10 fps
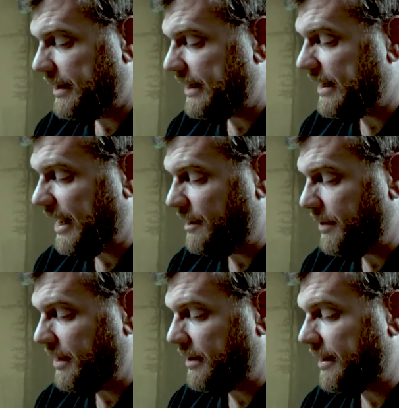He came
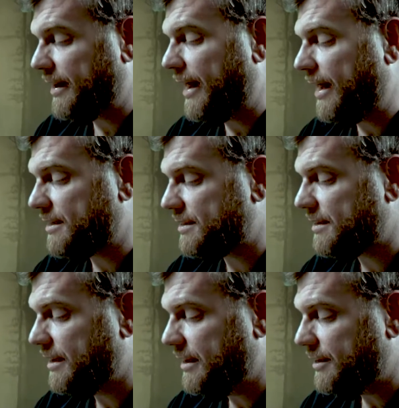in at last,
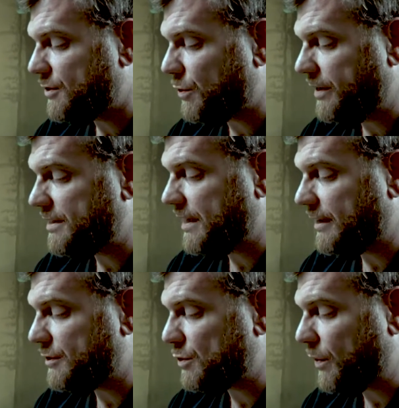squinting
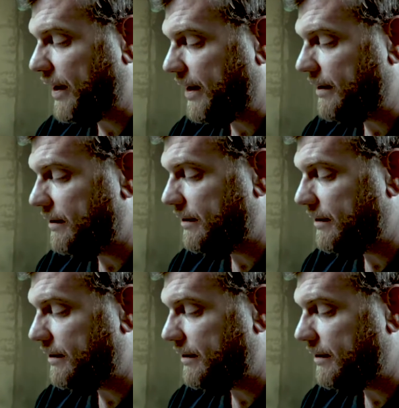and sweaty.